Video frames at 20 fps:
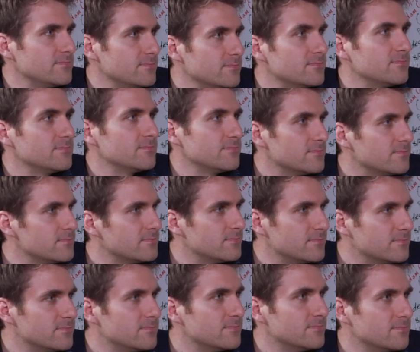
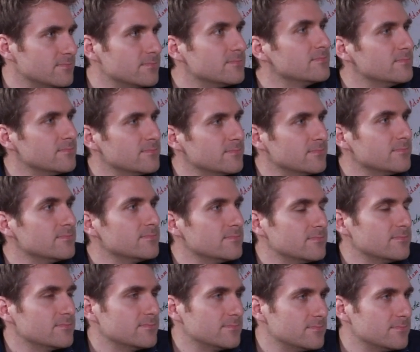
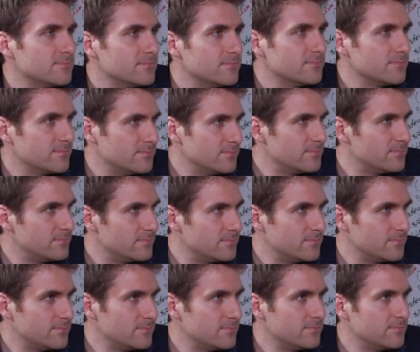
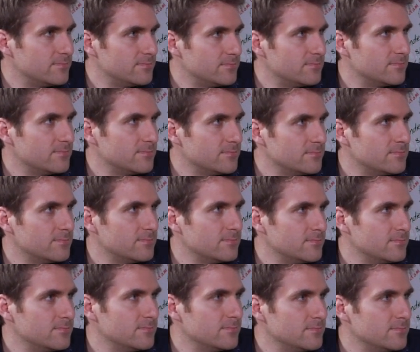
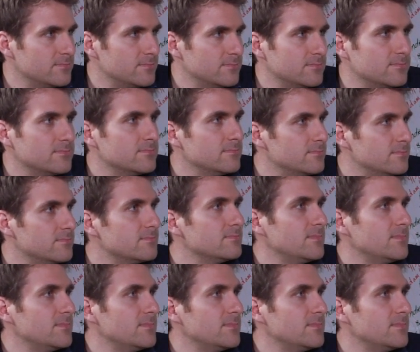[no speech]